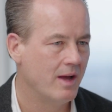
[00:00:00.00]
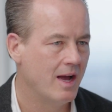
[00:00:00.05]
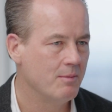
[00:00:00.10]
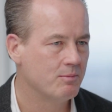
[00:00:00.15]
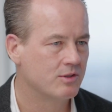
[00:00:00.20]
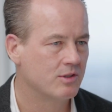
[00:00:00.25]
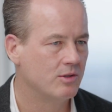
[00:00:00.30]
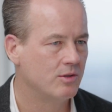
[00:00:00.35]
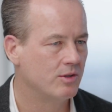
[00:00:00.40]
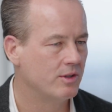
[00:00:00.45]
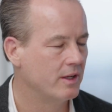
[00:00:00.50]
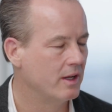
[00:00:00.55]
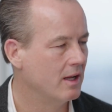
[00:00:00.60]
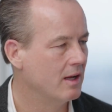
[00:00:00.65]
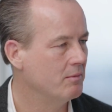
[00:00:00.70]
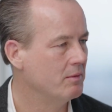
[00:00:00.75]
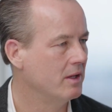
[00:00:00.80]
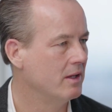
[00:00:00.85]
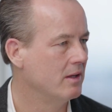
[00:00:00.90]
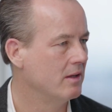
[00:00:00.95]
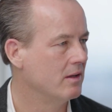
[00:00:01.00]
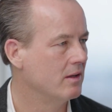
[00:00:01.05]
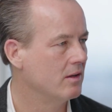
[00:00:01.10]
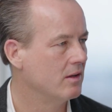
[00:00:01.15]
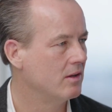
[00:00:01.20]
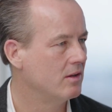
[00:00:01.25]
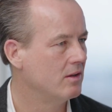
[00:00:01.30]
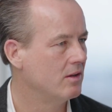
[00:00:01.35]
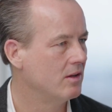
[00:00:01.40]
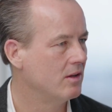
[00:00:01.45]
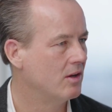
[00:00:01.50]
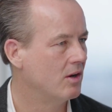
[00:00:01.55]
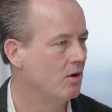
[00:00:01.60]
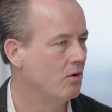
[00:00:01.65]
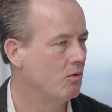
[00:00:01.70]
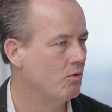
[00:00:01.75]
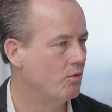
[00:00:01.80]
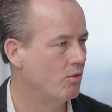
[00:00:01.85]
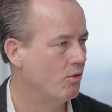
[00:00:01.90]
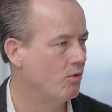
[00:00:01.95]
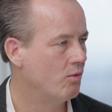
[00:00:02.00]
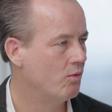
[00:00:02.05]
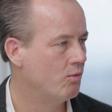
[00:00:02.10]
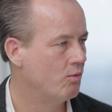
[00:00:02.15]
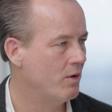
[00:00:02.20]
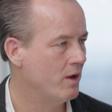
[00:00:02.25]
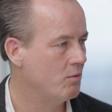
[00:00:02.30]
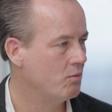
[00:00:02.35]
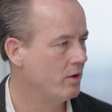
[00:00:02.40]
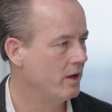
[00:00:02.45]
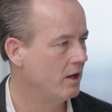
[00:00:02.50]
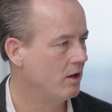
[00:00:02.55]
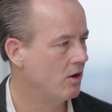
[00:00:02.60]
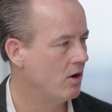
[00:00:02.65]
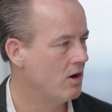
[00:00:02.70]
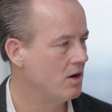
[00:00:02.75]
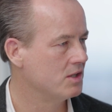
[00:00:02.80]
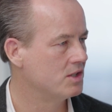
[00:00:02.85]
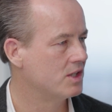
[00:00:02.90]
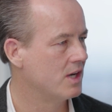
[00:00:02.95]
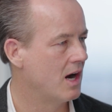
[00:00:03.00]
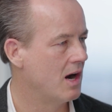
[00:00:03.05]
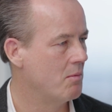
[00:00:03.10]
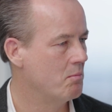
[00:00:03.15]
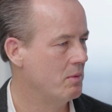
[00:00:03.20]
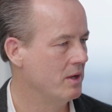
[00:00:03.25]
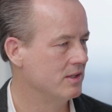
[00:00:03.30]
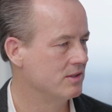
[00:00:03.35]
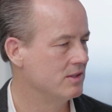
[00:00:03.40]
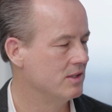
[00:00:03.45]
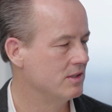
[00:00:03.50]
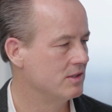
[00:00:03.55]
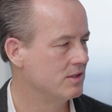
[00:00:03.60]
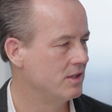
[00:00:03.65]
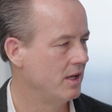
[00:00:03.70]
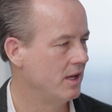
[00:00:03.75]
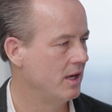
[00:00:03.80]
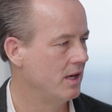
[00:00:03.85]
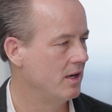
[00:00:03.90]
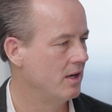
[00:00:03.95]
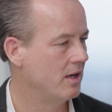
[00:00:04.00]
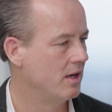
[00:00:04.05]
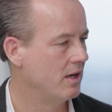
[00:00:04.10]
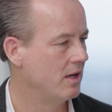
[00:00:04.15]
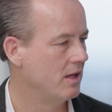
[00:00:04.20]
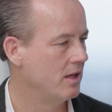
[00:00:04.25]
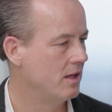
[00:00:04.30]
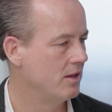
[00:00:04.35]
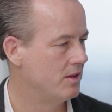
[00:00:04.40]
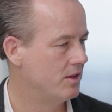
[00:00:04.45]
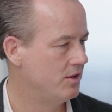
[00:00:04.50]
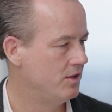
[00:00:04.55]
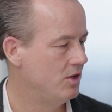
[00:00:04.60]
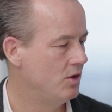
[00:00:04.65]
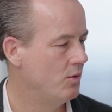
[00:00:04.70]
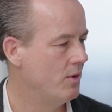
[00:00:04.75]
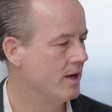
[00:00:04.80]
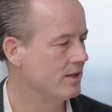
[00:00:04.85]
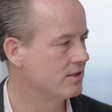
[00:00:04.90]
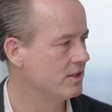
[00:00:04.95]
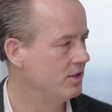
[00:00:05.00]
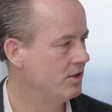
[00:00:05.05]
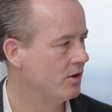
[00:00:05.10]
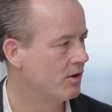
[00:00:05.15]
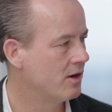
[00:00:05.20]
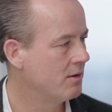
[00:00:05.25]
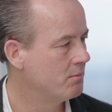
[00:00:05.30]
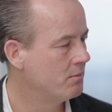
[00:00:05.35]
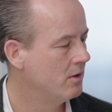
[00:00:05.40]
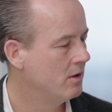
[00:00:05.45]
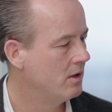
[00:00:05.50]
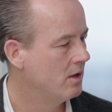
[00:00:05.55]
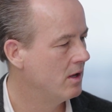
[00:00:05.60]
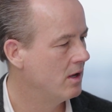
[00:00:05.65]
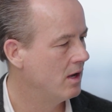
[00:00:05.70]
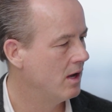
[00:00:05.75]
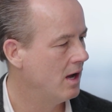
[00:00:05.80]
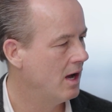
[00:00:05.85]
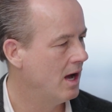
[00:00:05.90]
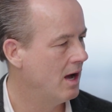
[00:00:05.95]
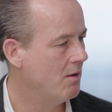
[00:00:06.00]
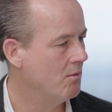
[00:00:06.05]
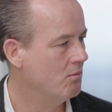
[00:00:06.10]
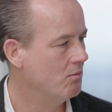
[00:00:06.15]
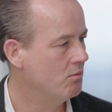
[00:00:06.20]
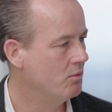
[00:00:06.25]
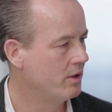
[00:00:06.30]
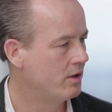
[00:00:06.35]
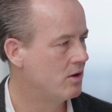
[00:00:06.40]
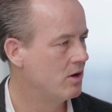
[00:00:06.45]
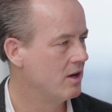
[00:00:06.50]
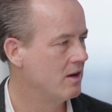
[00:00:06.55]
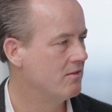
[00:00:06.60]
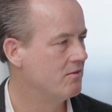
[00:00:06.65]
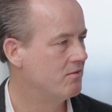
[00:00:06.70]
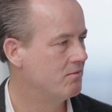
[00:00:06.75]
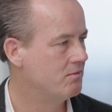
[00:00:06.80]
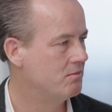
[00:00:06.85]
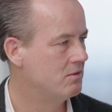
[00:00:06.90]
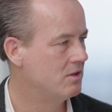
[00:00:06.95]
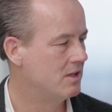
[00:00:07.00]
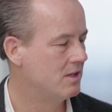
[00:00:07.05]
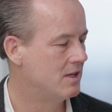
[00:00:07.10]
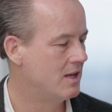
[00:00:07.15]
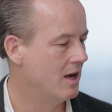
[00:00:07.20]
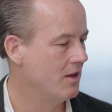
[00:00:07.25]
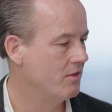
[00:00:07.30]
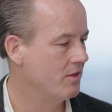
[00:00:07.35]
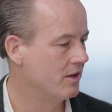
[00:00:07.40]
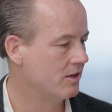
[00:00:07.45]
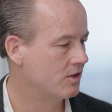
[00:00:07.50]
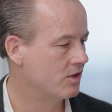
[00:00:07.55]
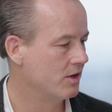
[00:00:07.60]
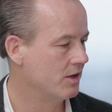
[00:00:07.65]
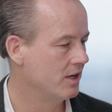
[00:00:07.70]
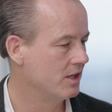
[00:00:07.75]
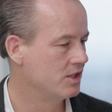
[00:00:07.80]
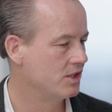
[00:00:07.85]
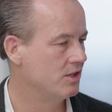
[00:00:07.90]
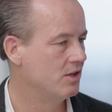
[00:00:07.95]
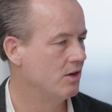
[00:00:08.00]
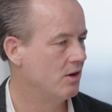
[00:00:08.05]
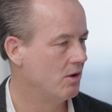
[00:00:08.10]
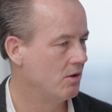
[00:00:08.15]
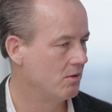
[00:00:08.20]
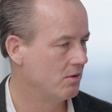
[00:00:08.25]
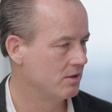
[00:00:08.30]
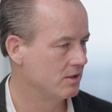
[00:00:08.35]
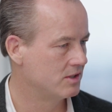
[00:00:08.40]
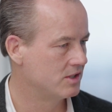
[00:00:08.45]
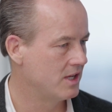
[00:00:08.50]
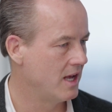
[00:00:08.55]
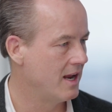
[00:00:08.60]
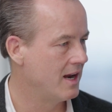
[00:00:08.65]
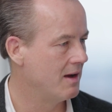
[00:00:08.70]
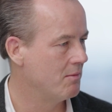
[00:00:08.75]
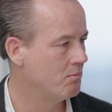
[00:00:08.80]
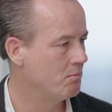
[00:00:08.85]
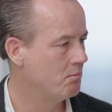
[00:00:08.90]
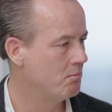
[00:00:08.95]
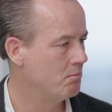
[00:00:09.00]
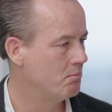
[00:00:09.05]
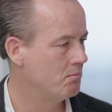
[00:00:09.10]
Absolutely. I mean, when we launched our business in US and Europe, we could have done the traditional setup,